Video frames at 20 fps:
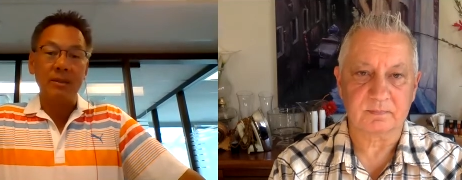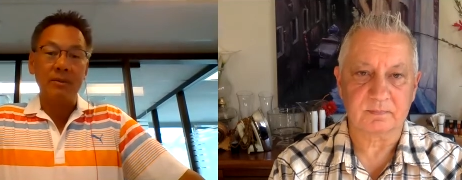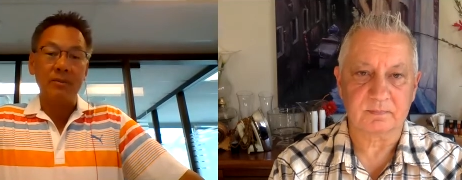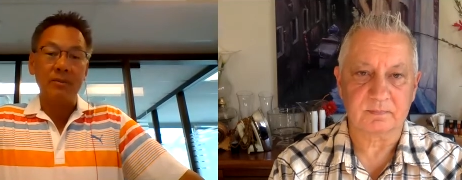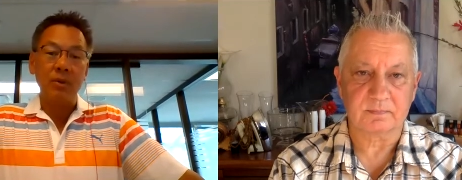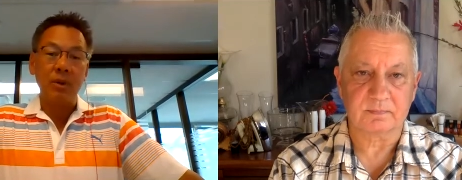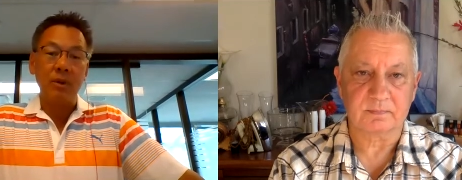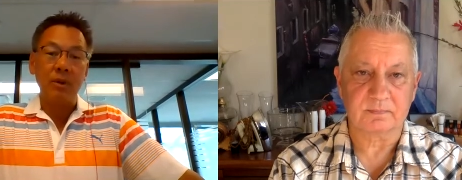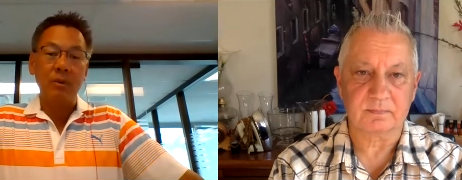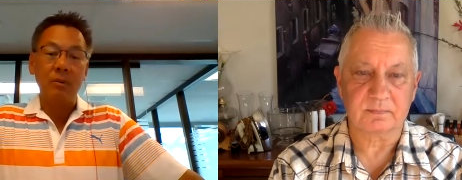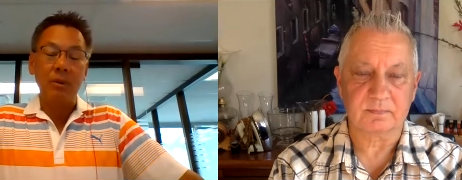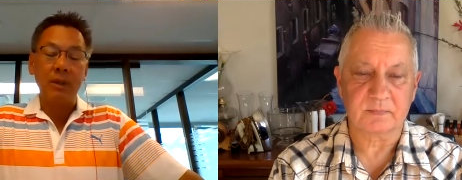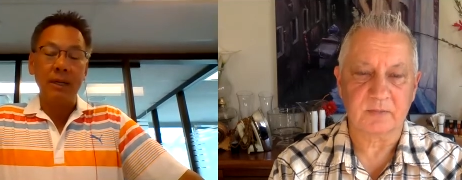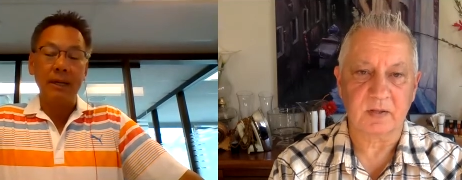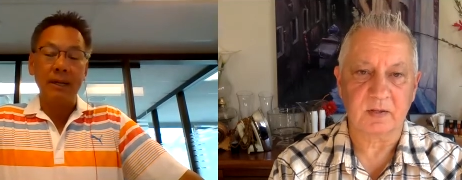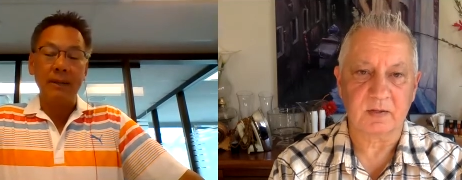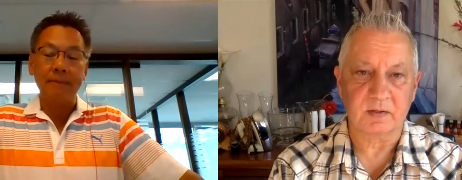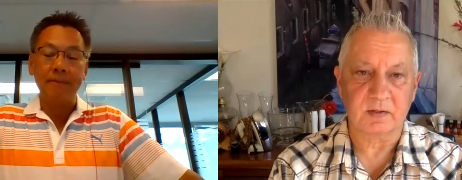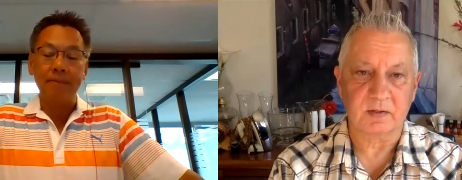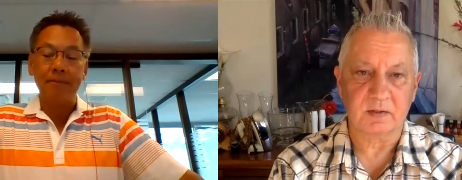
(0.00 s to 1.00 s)
Speaker 1: So
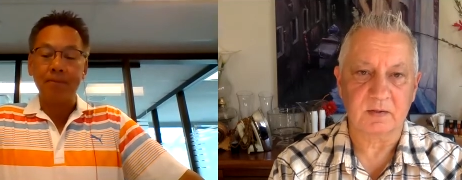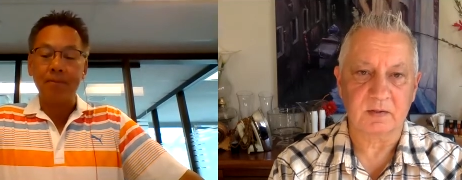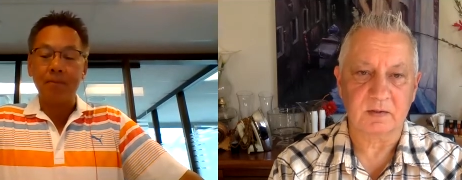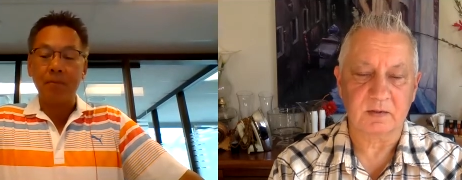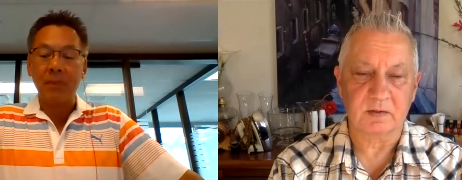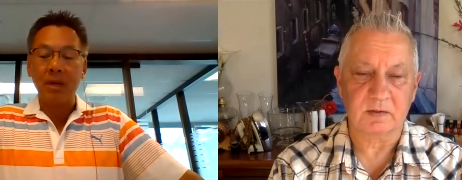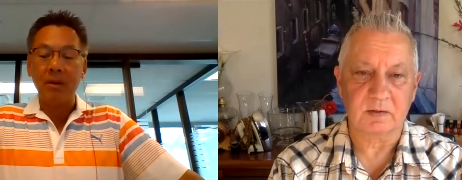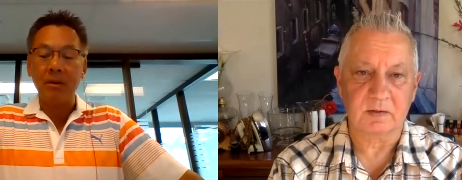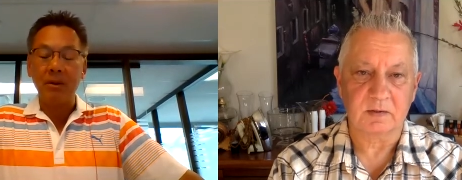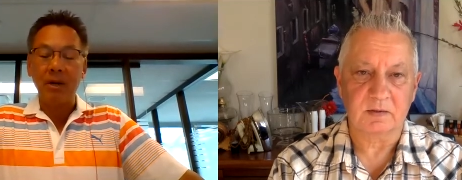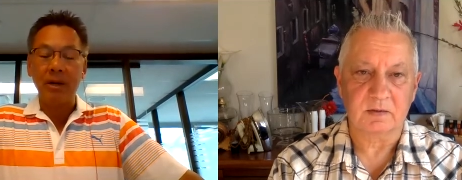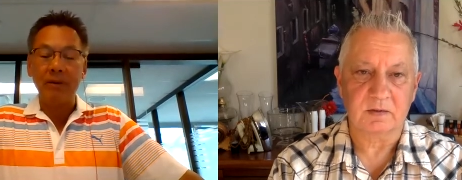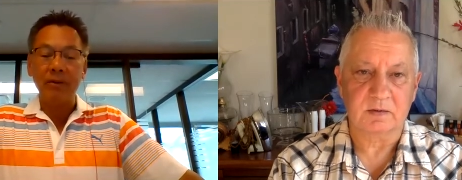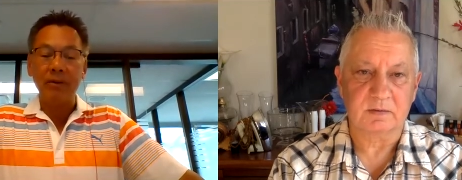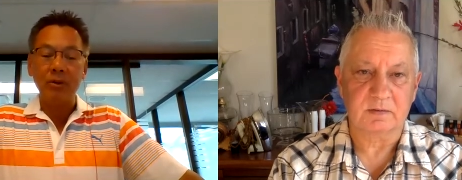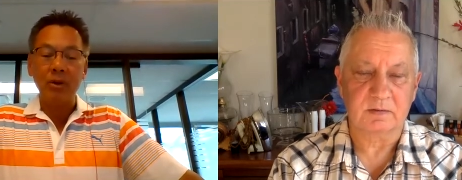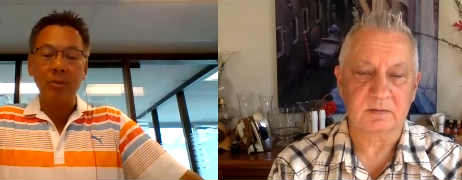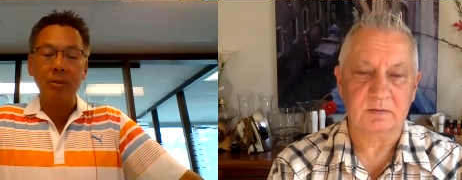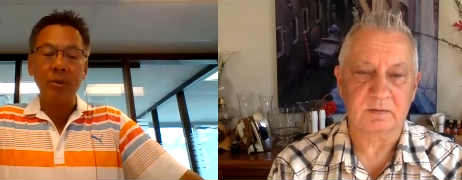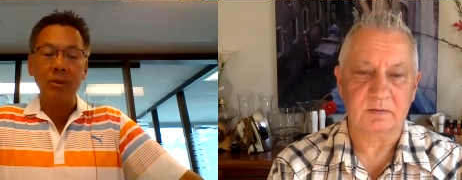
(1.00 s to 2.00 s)
um, they're having
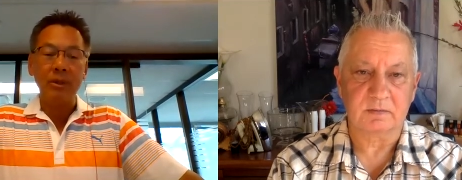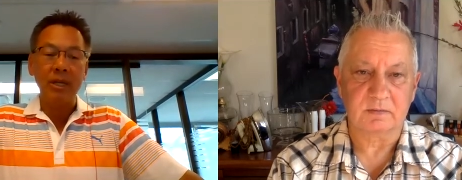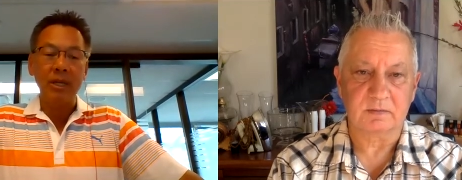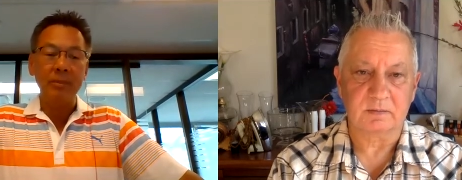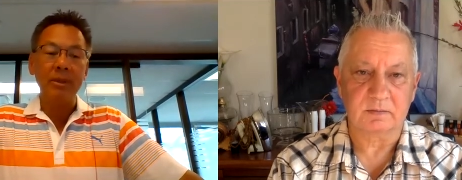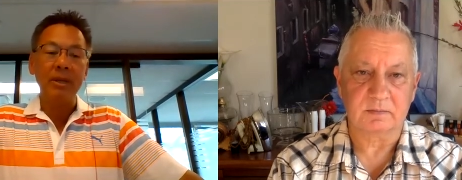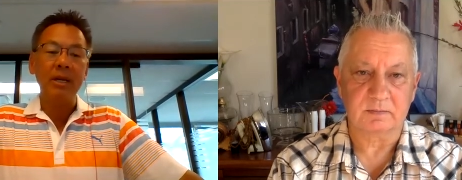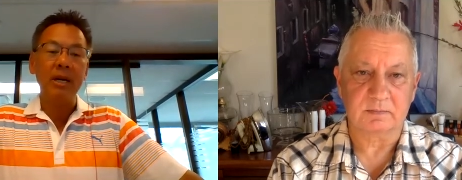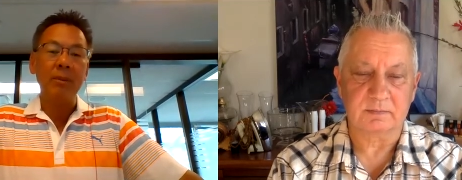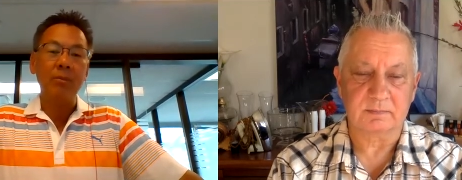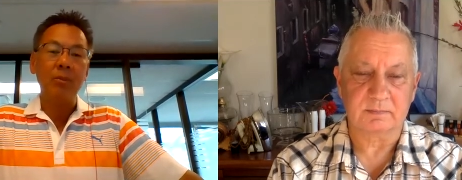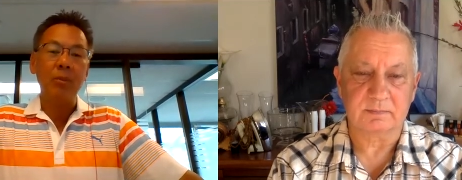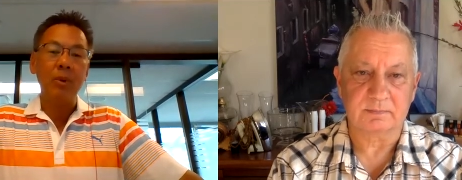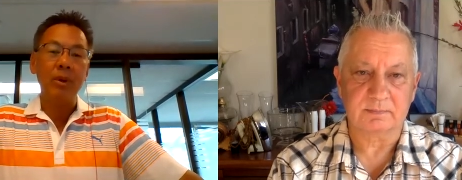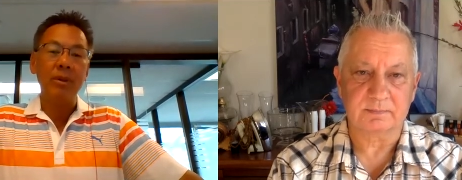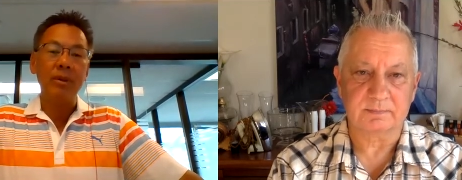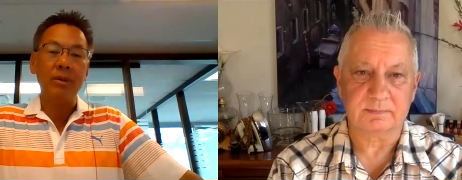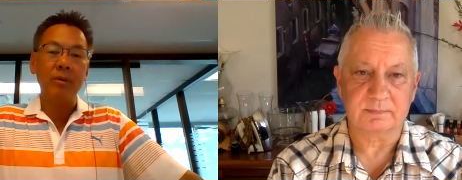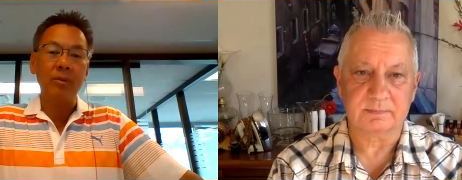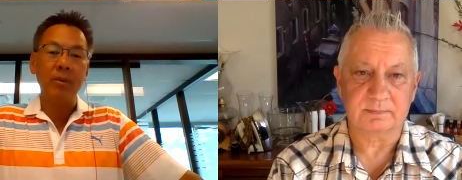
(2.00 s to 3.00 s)
trouble keeping up with,
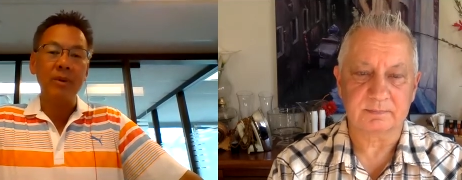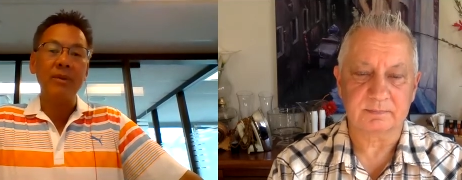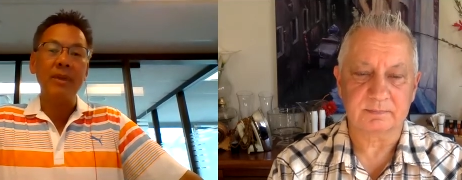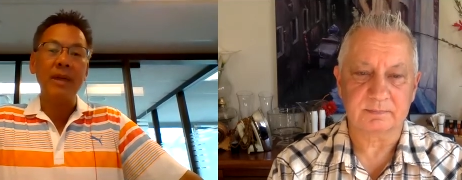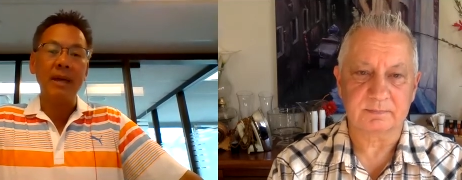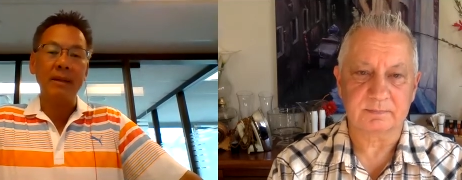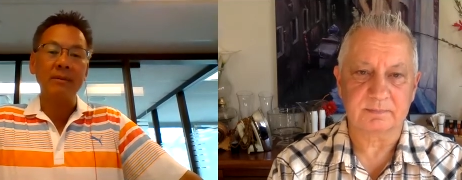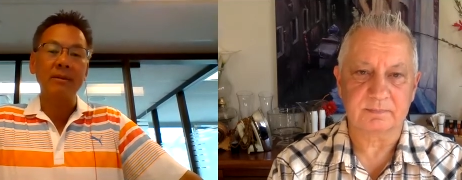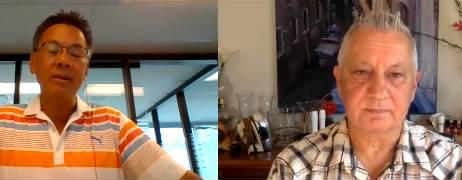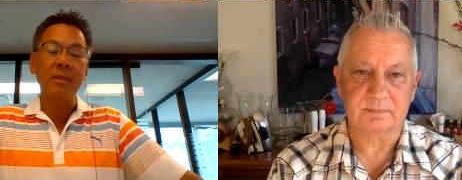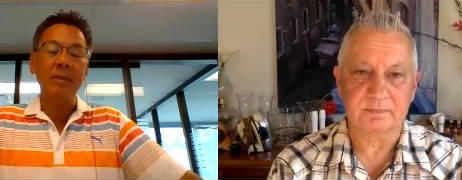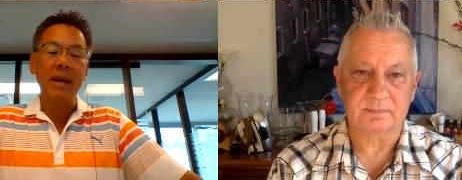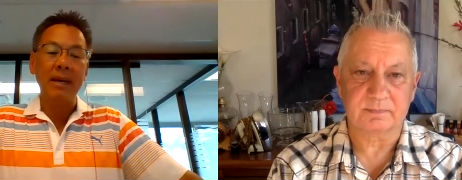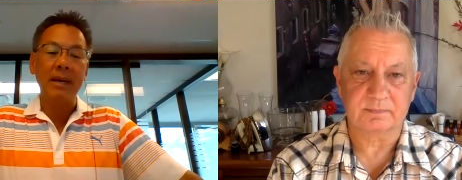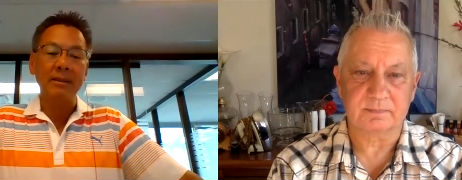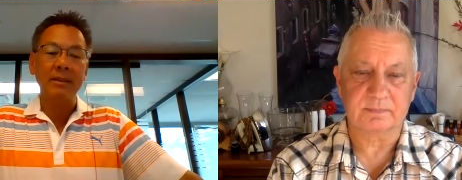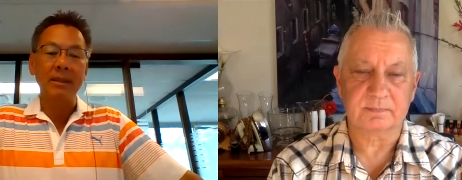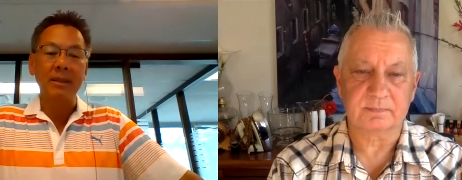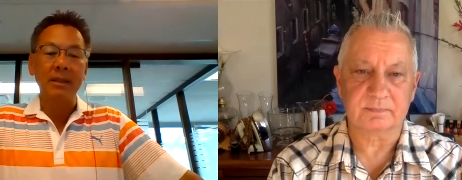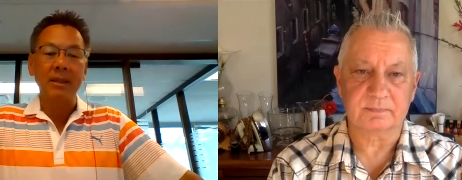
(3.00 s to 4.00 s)
with that demand.
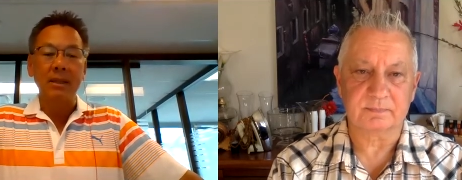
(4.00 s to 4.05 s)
